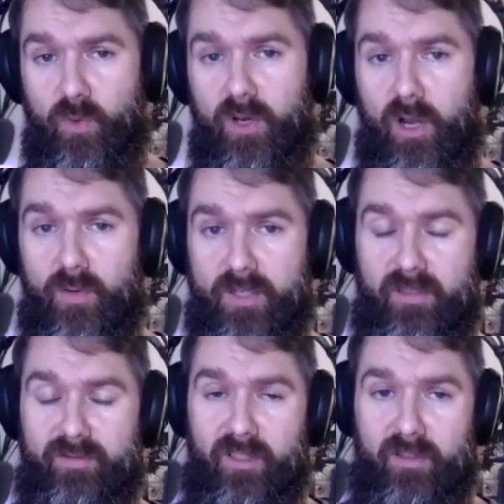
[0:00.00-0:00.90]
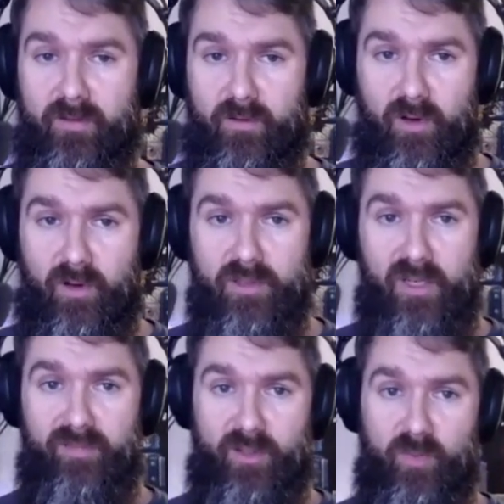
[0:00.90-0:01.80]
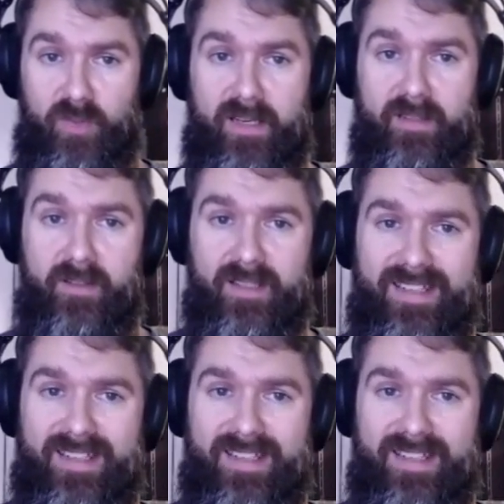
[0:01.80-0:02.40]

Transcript: 100 activity calls have been completed,